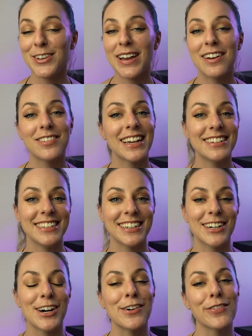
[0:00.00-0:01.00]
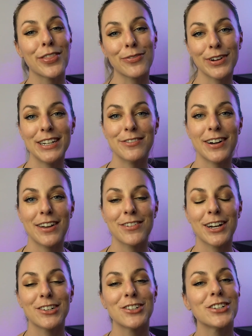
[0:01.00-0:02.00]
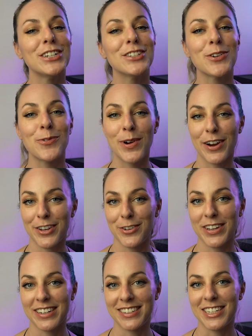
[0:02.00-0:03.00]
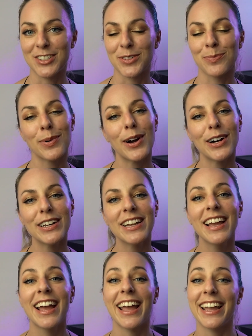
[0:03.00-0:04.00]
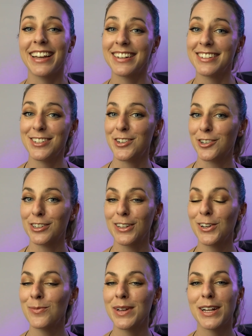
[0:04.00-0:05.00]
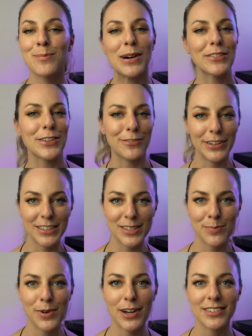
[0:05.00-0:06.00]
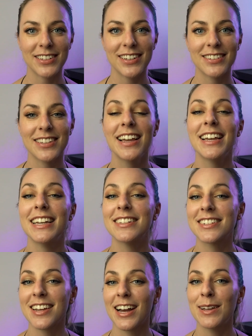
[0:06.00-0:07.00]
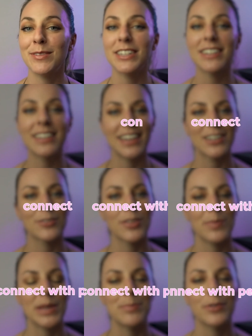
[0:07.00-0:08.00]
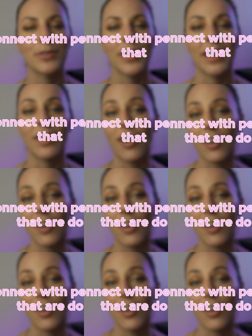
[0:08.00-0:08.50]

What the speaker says: you have an idea of 3 to 5 countries where you can teach abroad and you know a little bit about the visa process, it's time to connect with people that